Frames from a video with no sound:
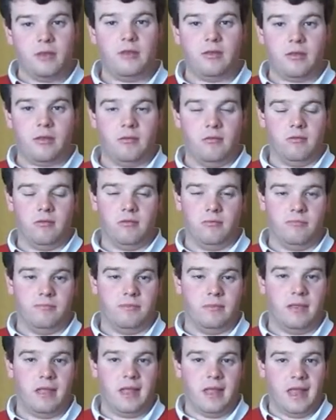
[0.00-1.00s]
to them
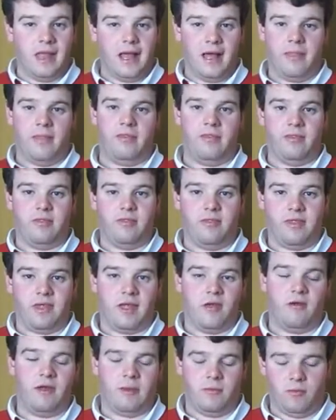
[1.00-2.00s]
and they
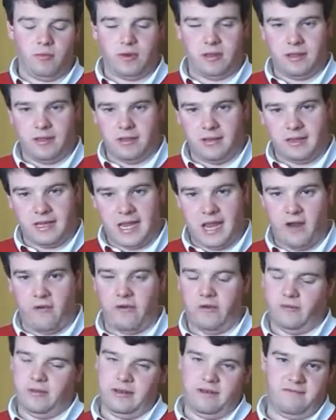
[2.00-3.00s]
are able to carry
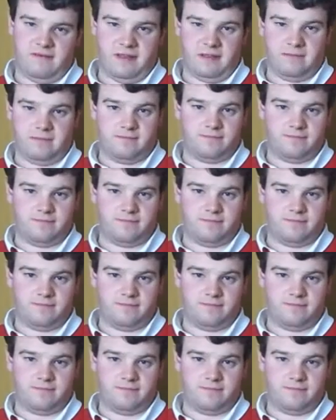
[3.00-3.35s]
on living.